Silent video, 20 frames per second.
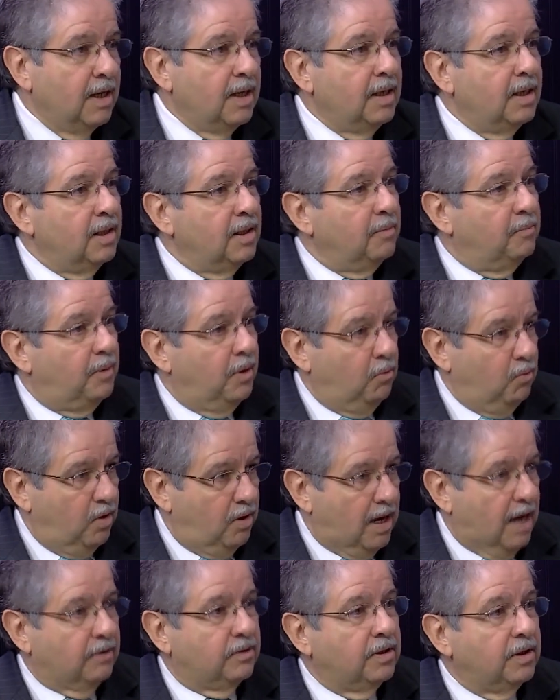but we're
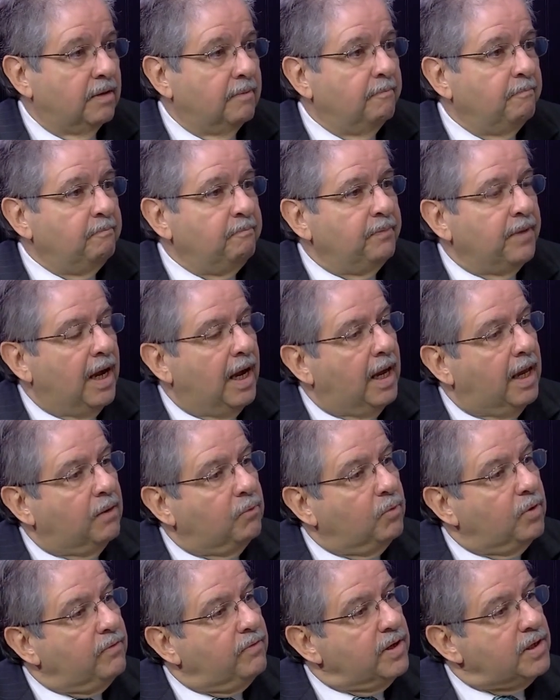out there. And
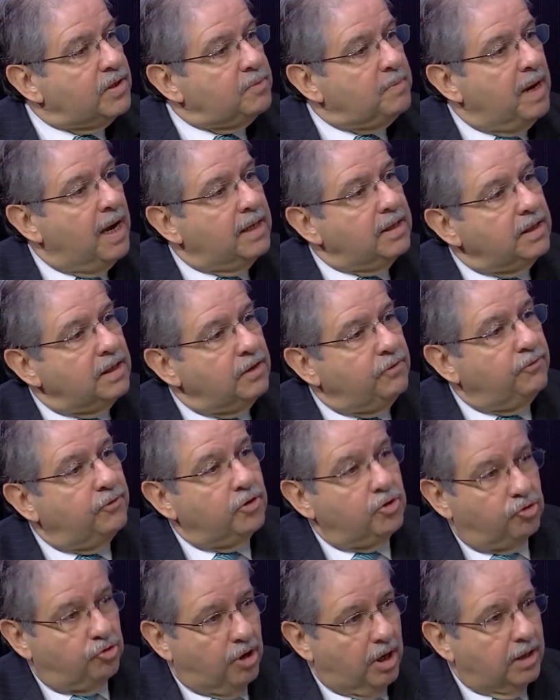we've expanded it for
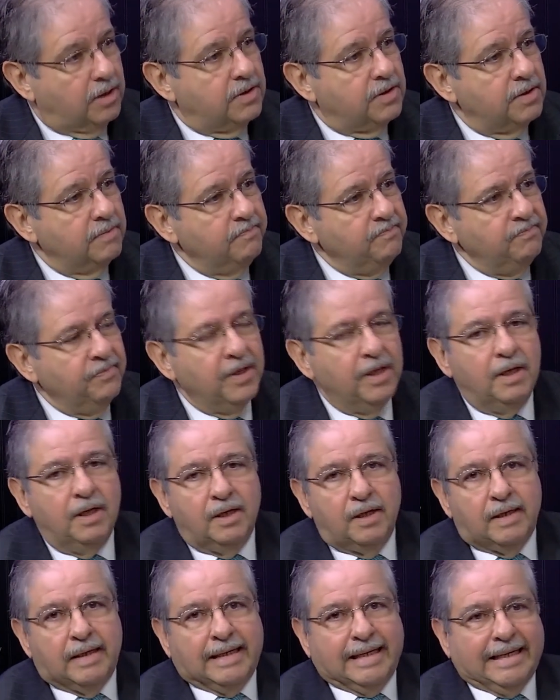trucks.
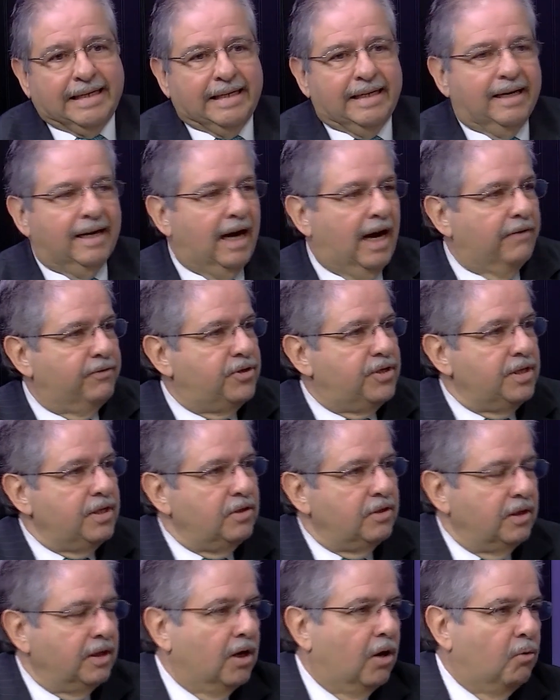I've seen,
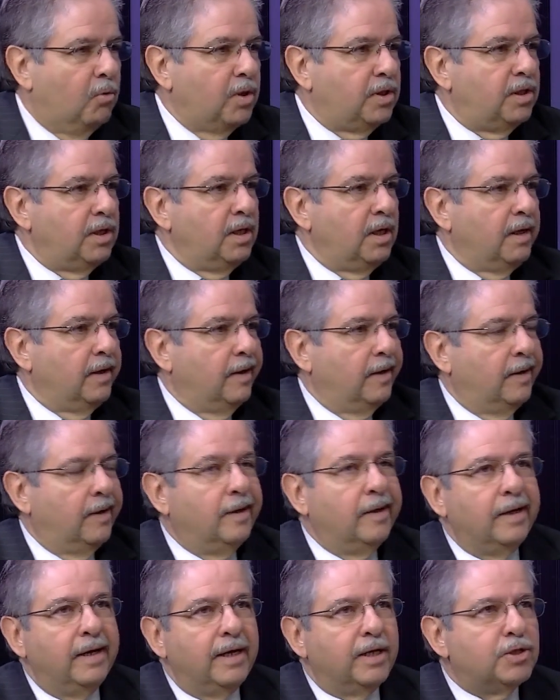with the
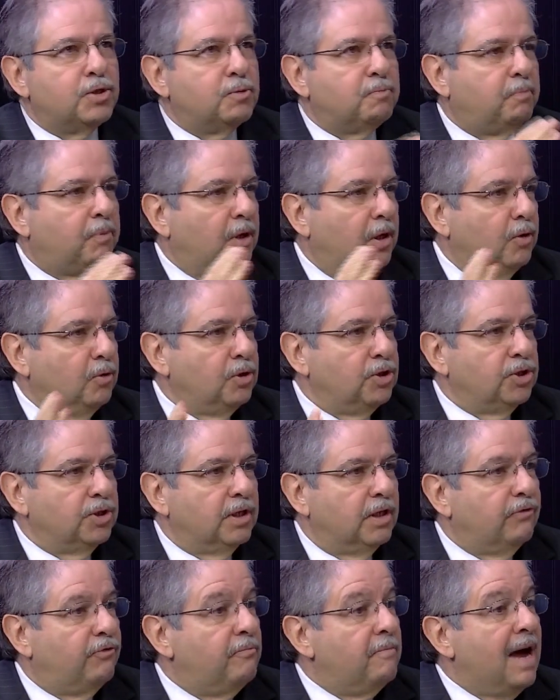explosion
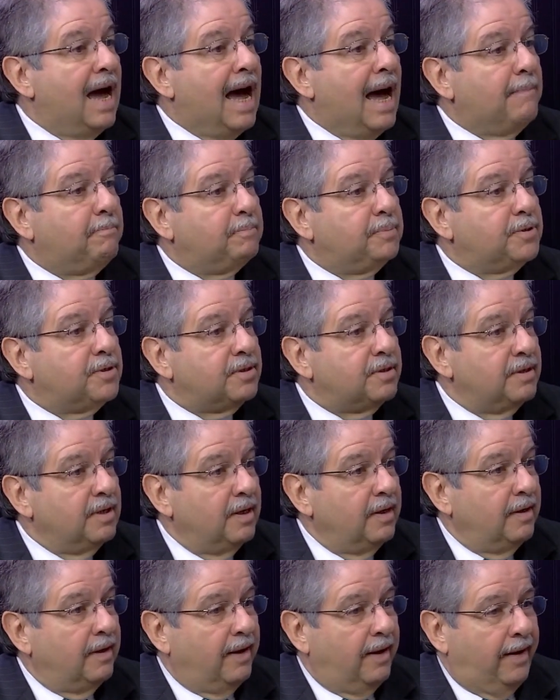of maps
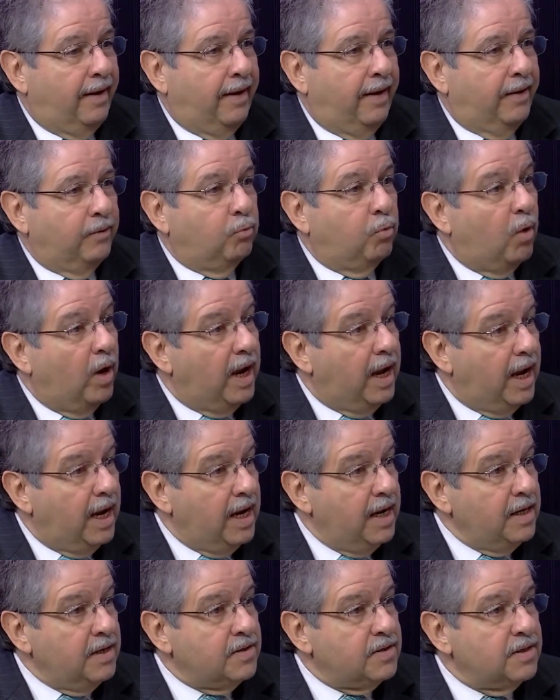and
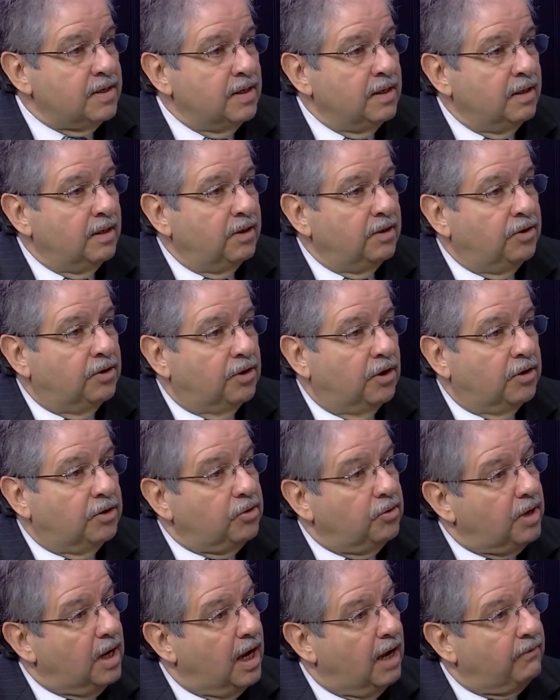Waze, you
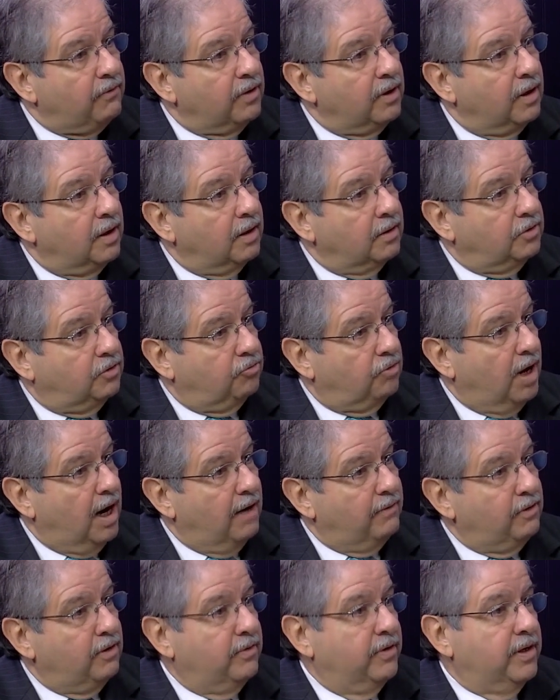have a
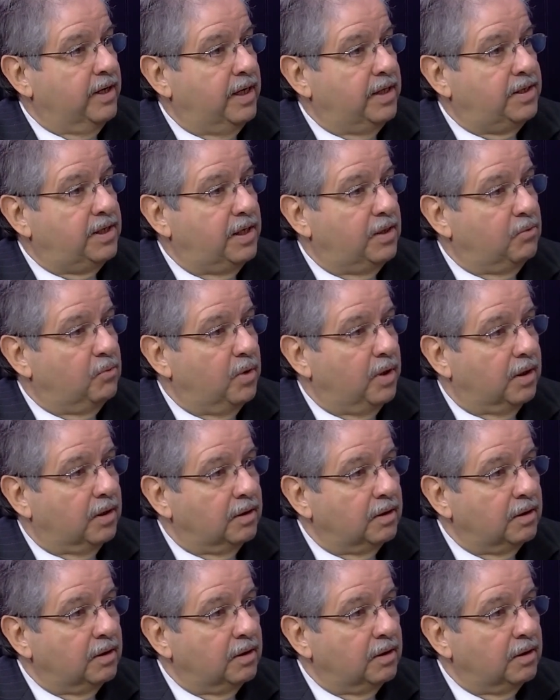driver of an 18-wheeler